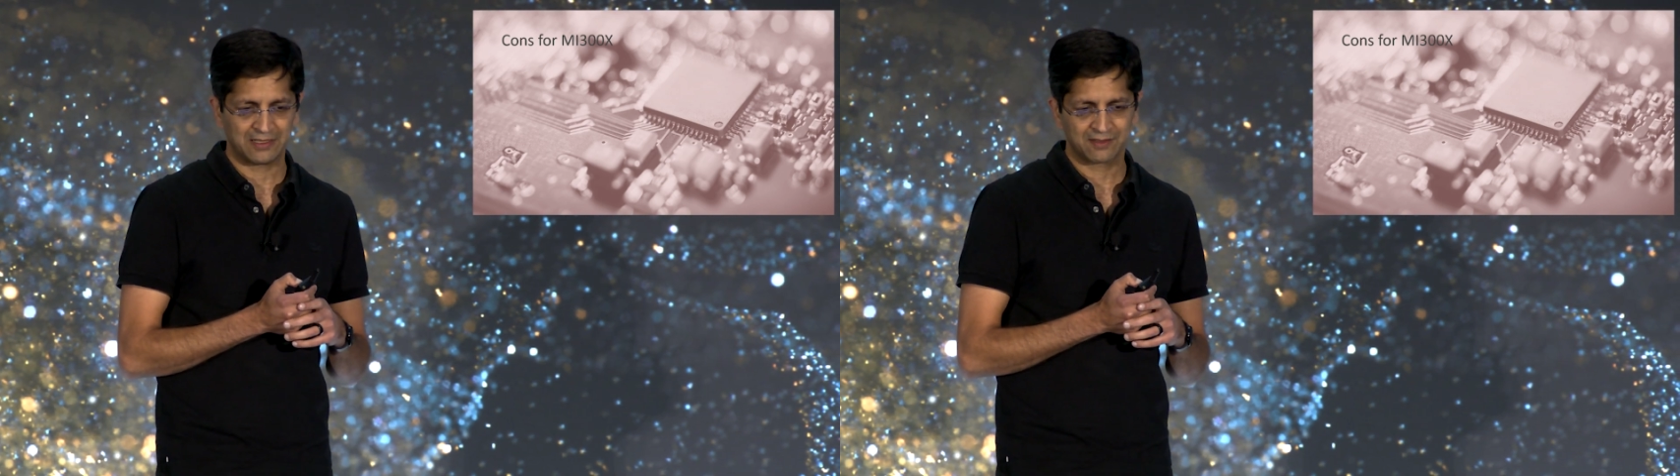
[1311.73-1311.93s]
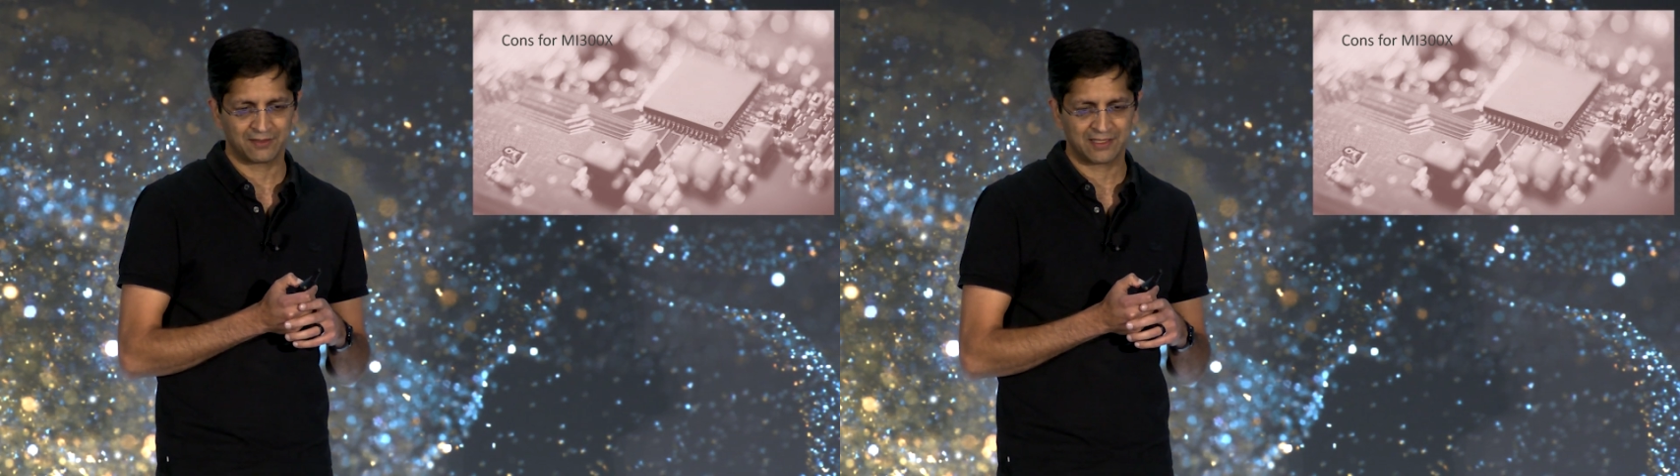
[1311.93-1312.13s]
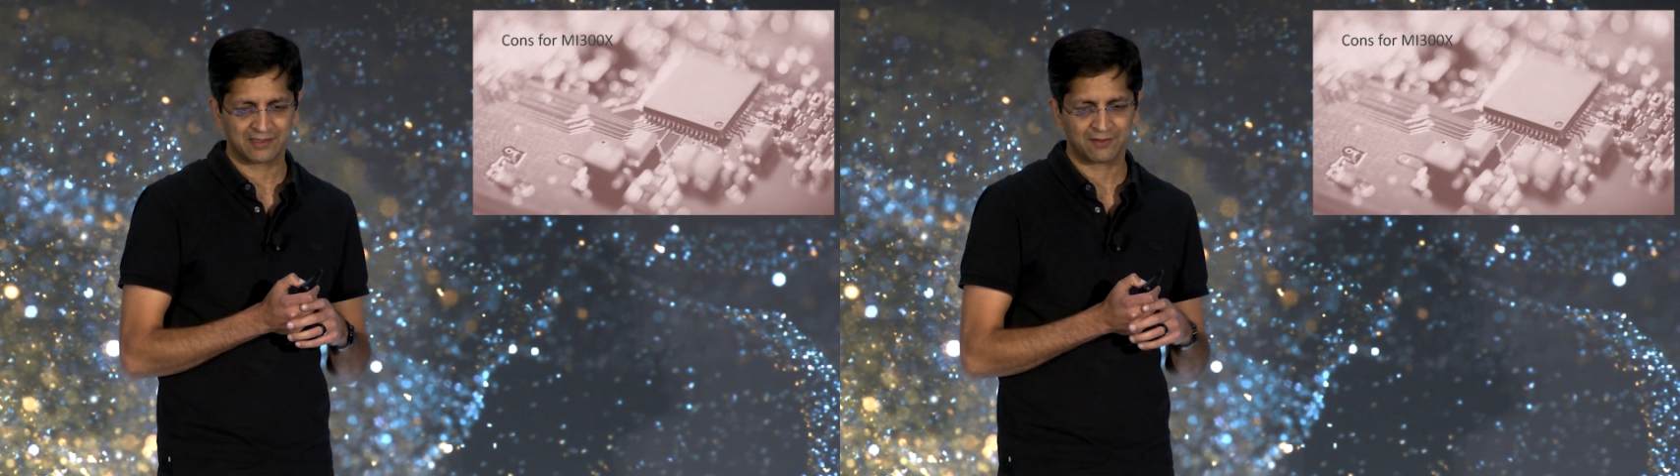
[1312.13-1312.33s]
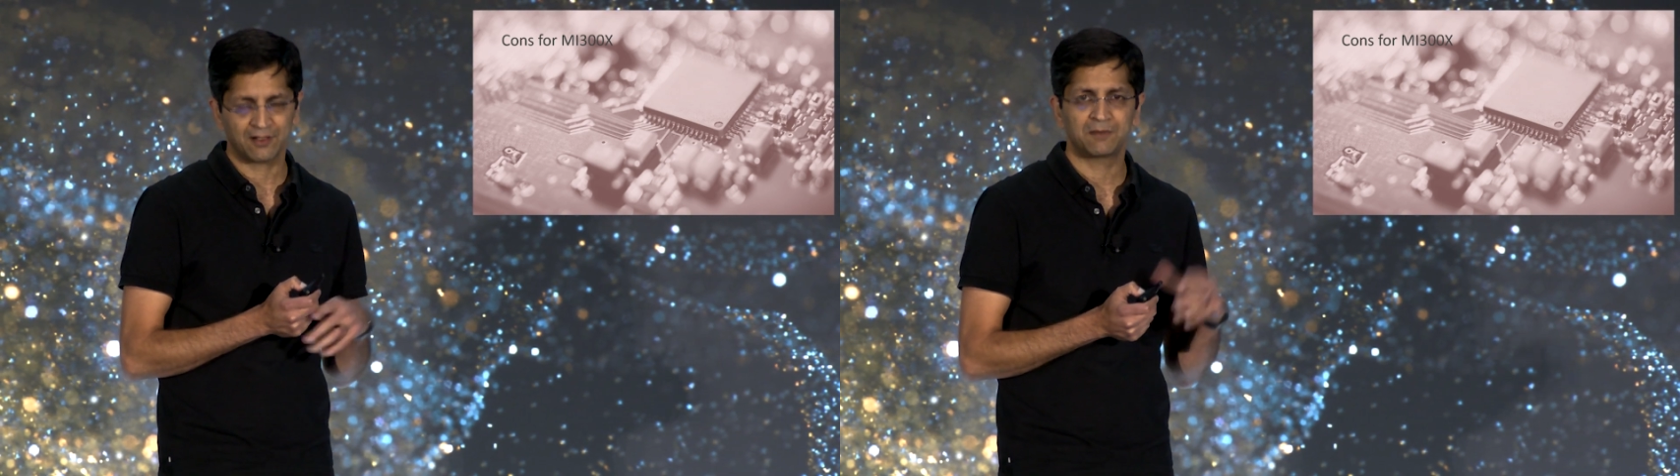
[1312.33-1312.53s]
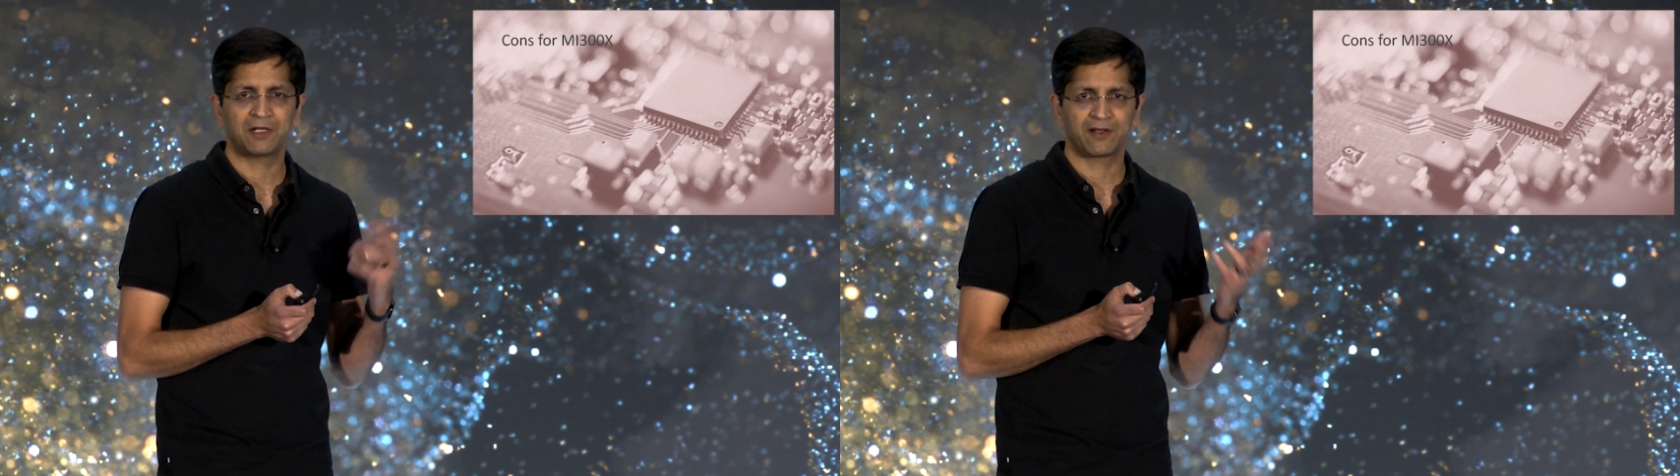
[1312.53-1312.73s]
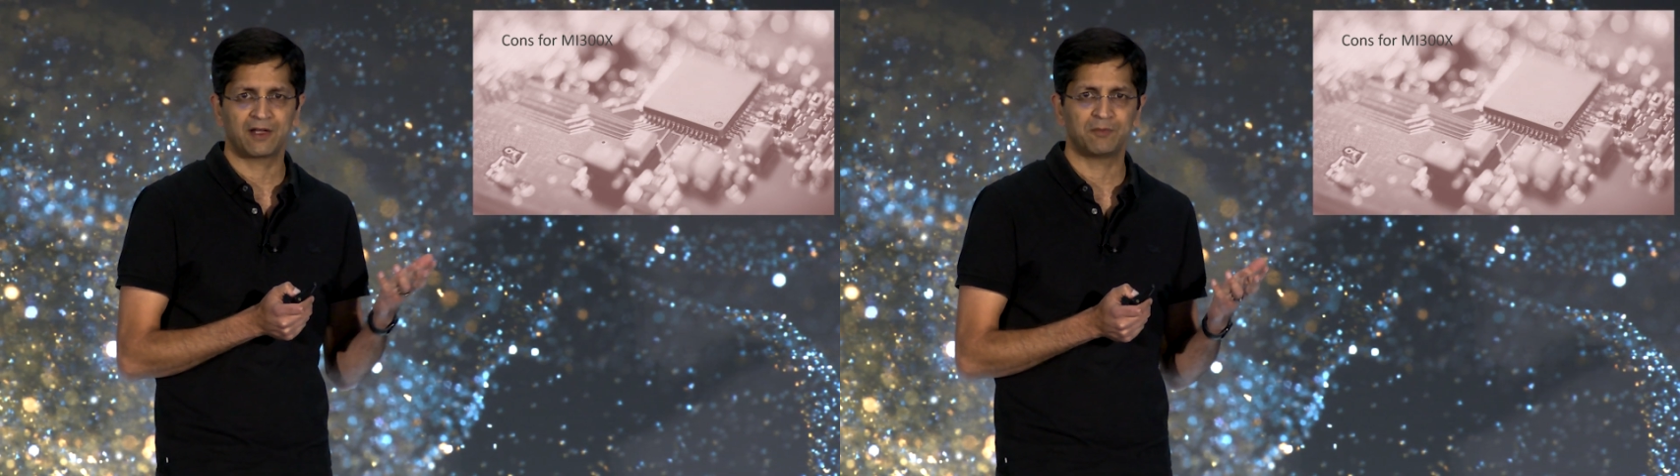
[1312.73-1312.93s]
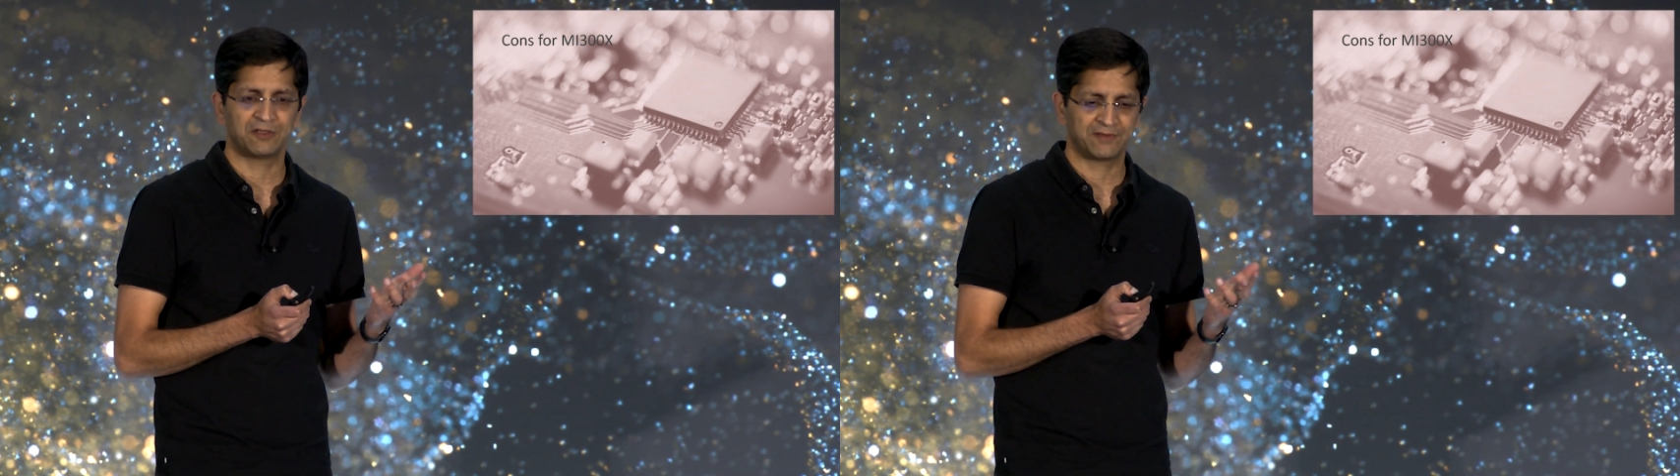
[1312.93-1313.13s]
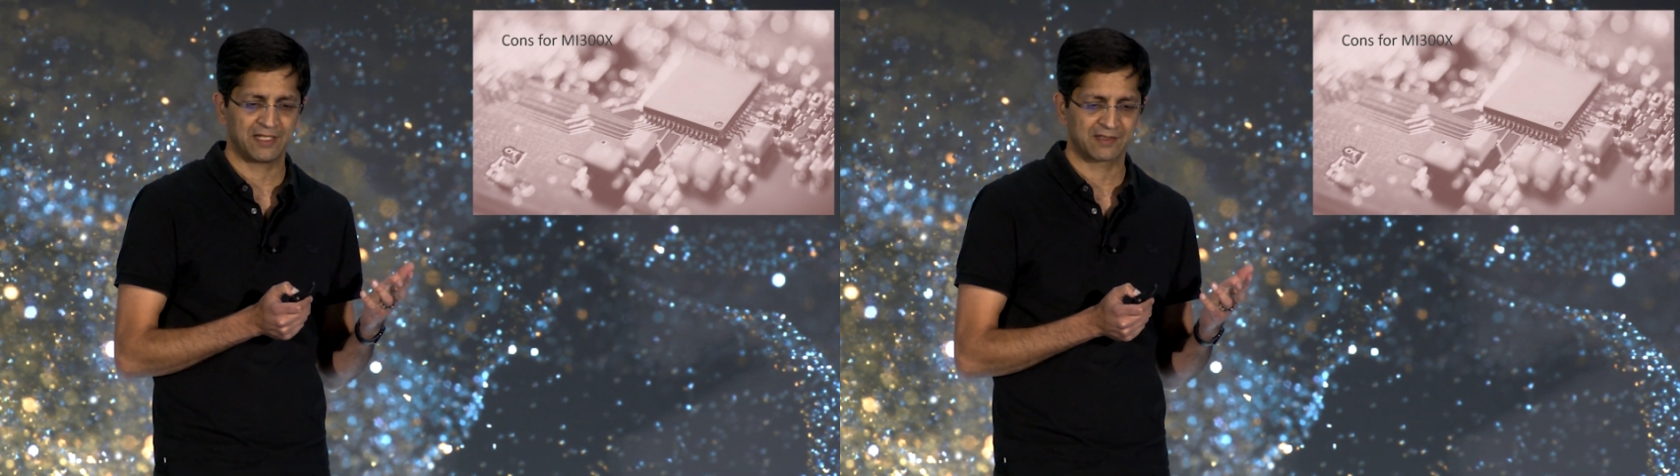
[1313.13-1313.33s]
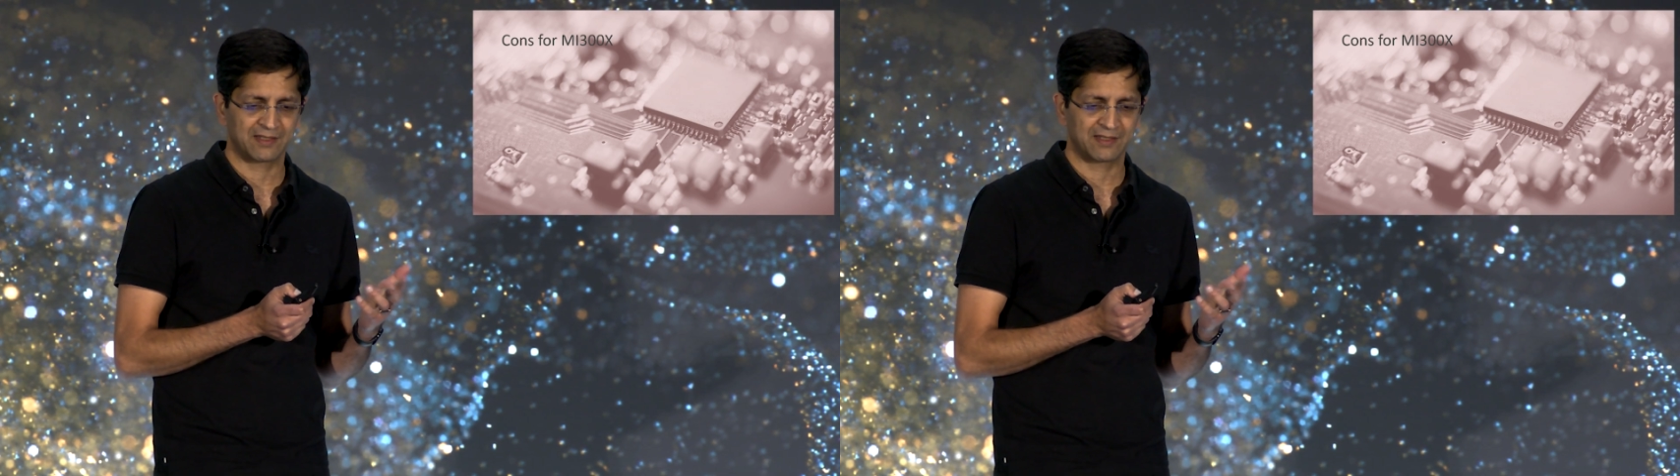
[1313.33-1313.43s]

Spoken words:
So let's talk about a couple of things